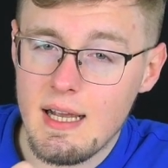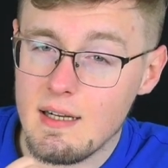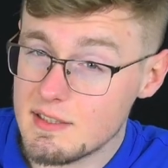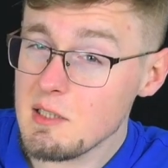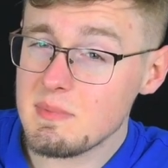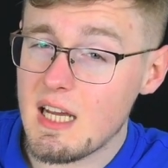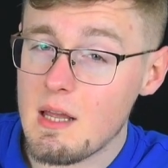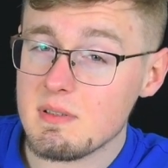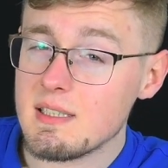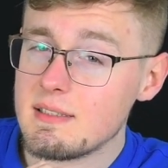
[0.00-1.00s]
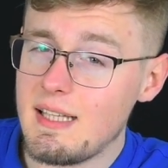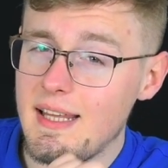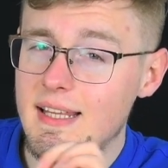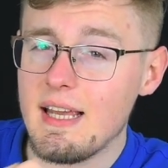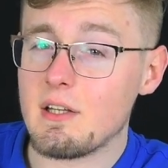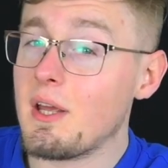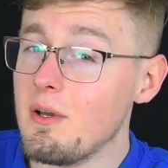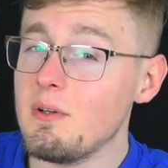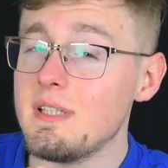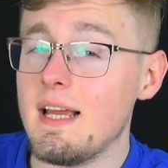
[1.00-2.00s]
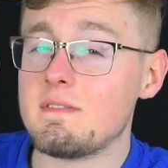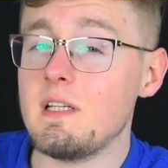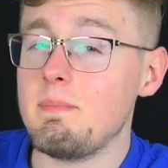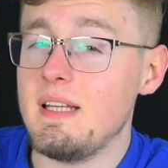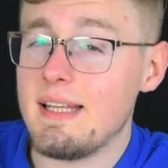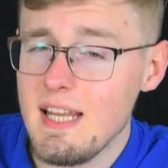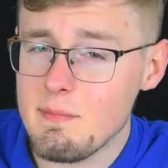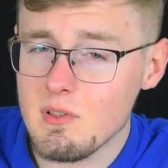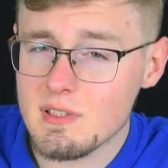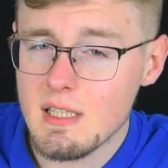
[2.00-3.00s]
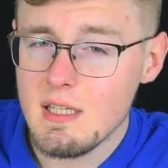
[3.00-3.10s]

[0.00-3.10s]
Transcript: and sometimes they get good FTP cables